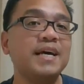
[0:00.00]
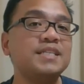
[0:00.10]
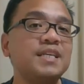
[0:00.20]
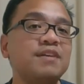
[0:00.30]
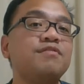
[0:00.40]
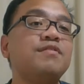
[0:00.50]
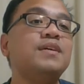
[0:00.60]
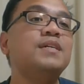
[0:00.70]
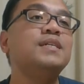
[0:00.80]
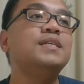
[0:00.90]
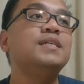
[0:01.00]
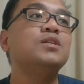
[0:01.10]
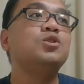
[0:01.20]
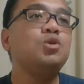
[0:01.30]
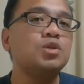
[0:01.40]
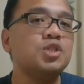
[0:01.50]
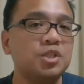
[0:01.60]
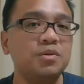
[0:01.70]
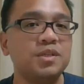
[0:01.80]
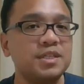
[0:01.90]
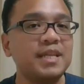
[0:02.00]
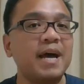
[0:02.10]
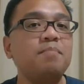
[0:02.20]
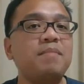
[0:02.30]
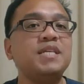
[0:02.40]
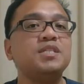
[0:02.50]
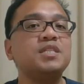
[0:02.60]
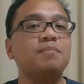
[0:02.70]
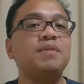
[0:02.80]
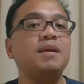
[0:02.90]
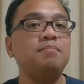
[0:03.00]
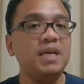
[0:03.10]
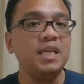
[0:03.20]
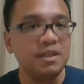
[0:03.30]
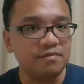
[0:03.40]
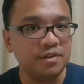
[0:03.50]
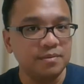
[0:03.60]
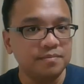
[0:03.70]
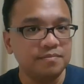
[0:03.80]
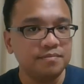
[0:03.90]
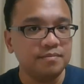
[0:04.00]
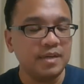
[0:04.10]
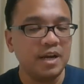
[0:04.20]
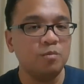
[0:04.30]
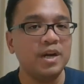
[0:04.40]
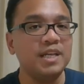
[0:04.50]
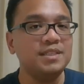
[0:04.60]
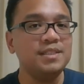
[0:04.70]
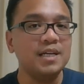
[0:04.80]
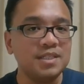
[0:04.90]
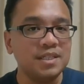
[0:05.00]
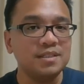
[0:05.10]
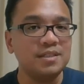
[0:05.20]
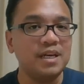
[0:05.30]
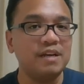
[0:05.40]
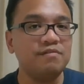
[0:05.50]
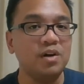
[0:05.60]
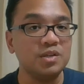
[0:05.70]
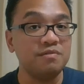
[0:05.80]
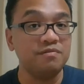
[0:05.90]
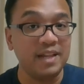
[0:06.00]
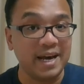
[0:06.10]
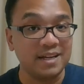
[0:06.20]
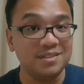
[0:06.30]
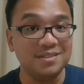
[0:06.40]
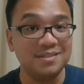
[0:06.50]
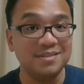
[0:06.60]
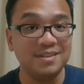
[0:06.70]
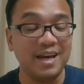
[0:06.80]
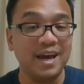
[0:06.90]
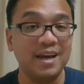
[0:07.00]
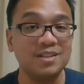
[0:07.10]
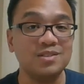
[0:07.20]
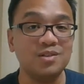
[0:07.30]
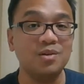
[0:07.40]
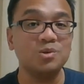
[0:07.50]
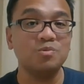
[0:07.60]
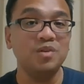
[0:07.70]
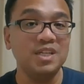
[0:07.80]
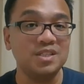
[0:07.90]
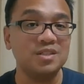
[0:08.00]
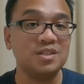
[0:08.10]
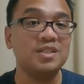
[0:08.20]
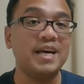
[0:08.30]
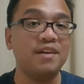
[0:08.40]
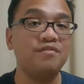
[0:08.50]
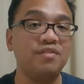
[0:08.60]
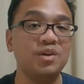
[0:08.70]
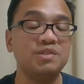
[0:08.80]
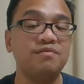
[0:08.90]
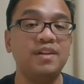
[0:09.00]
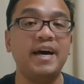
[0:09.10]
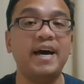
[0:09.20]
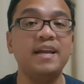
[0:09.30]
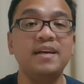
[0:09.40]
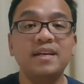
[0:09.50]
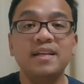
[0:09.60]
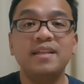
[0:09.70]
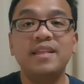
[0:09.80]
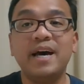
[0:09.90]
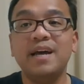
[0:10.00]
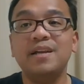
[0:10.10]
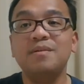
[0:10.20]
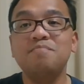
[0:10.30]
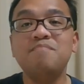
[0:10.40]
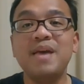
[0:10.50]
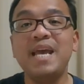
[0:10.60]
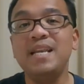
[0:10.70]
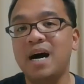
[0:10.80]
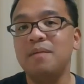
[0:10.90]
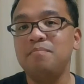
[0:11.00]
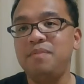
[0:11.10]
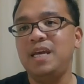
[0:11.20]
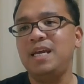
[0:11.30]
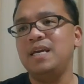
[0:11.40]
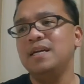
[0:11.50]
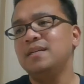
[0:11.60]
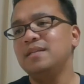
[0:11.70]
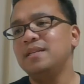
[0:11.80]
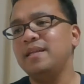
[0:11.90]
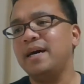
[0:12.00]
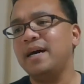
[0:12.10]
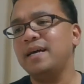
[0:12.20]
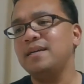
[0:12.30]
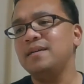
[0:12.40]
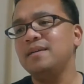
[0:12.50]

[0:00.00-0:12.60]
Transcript: if to the students that meant something meaningful. And when it doesn't, it falls flat. and there's reasons that it falls flat that may not be that